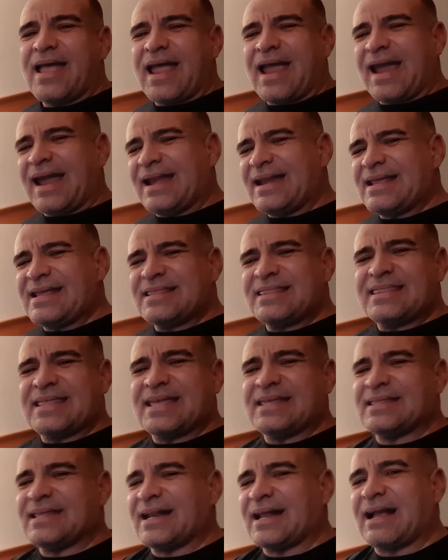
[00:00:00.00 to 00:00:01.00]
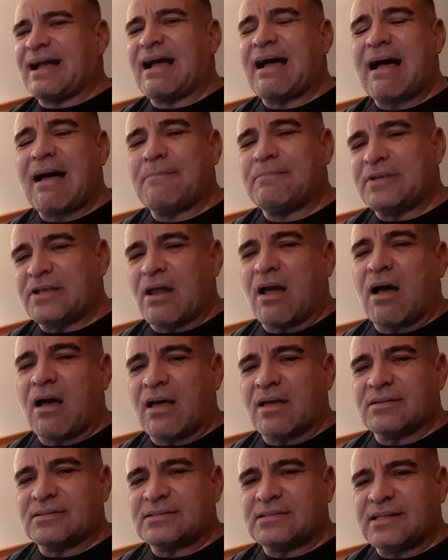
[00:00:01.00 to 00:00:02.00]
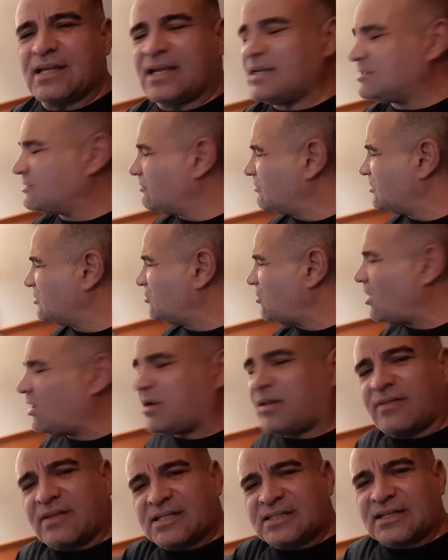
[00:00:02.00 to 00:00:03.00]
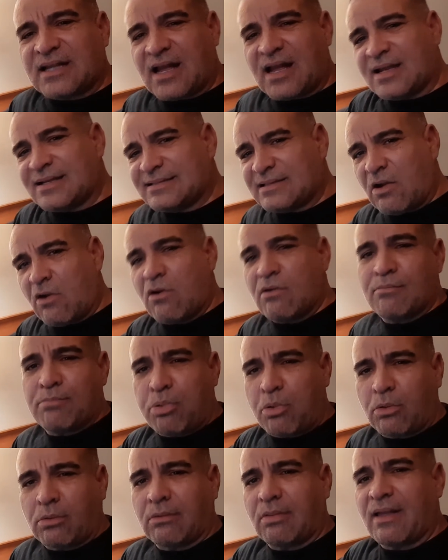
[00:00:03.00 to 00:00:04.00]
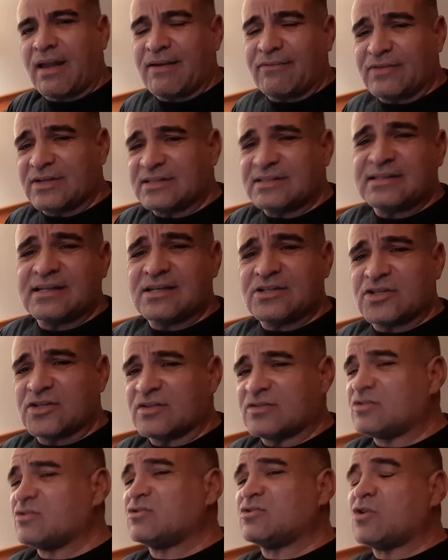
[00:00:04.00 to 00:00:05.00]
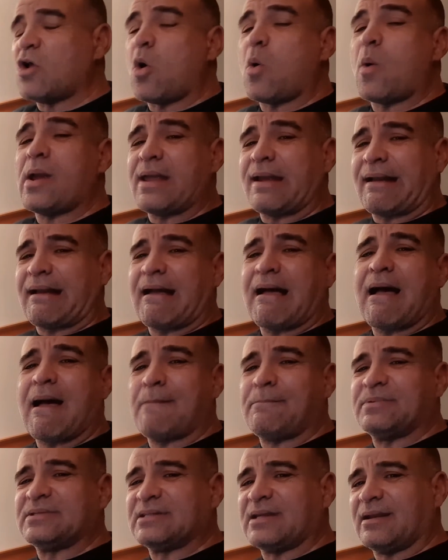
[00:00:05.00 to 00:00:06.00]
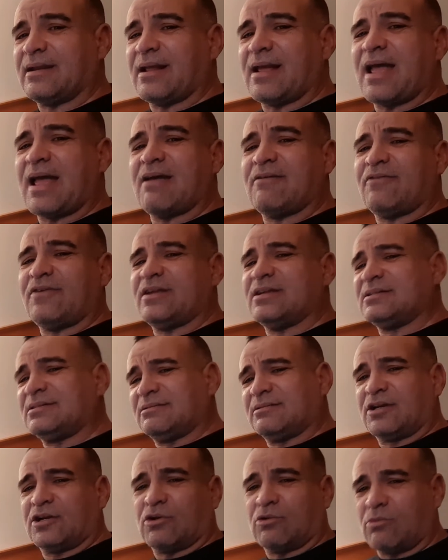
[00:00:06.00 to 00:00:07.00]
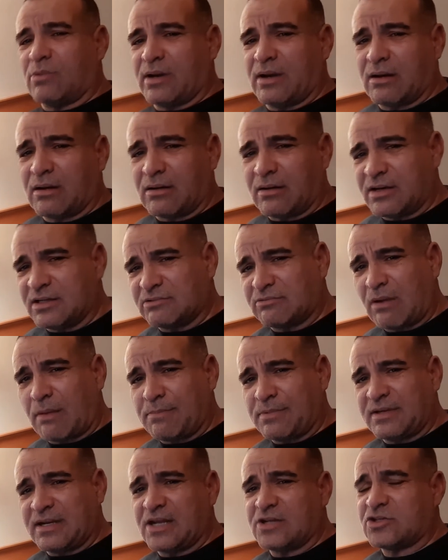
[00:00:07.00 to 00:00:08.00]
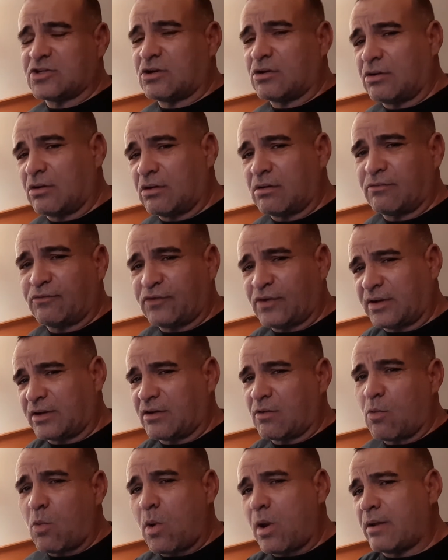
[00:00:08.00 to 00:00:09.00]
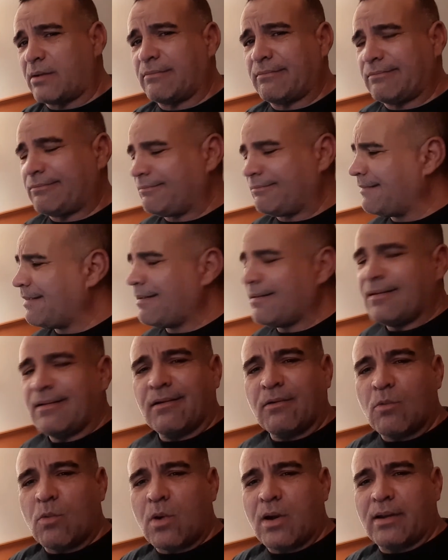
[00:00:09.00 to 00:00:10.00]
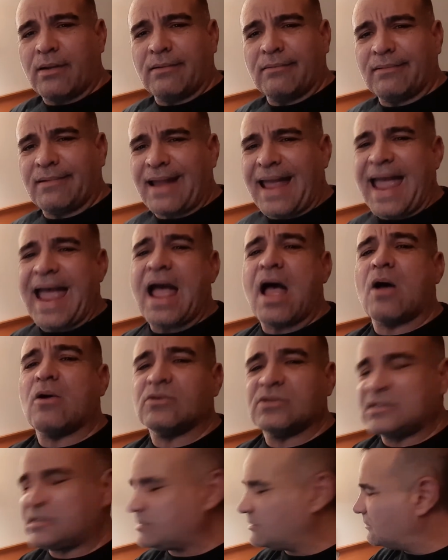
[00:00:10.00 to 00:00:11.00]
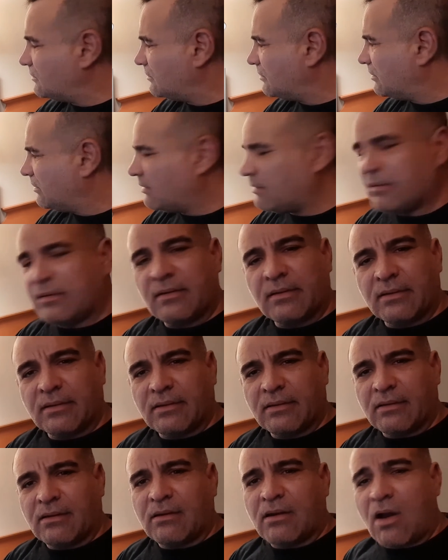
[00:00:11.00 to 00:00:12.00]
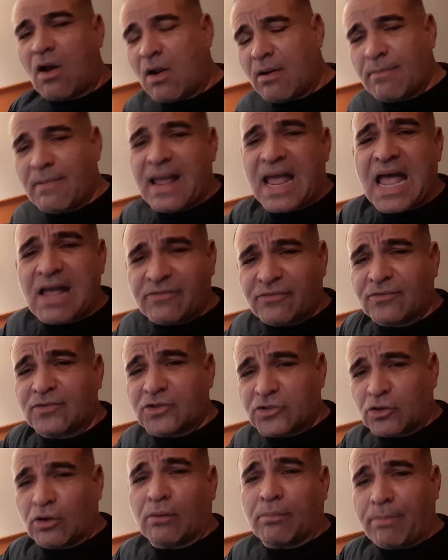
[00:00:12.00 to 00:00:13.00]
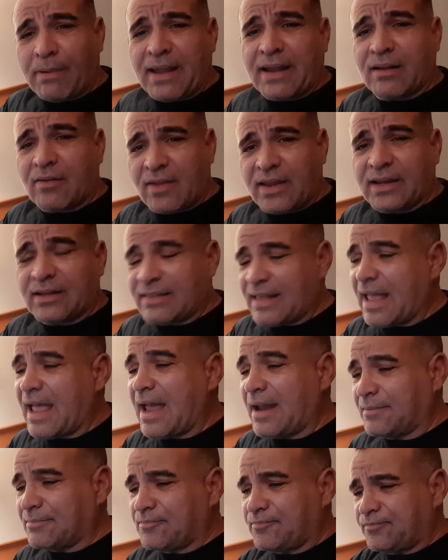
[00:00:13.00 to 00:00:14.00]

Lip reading: Anything that a cop does is a result of this guy's own poor life decisions. There's no way a cop is going to have his career or his reputation hurt fucking one ounce on behalf of a dirtbag like that.